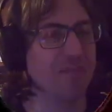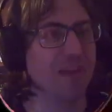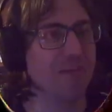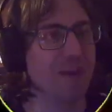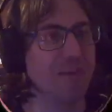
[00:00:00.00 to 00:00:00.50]

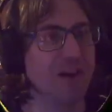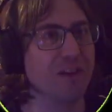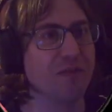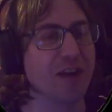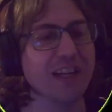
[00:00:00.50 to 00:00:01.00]
if people are
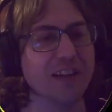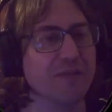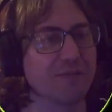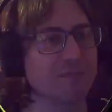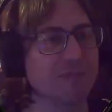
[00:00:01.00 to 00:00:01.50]
afraid
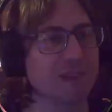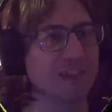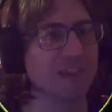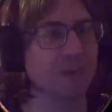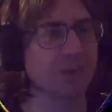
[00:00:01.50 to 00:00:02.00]
of
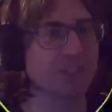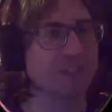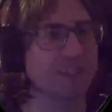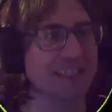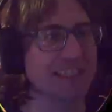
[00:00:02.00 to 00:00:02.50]
underwater
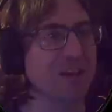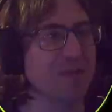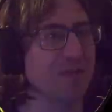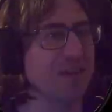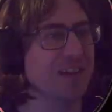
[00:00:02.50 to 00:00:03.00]
and
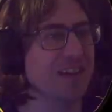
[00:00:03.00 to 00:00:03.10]
stuff,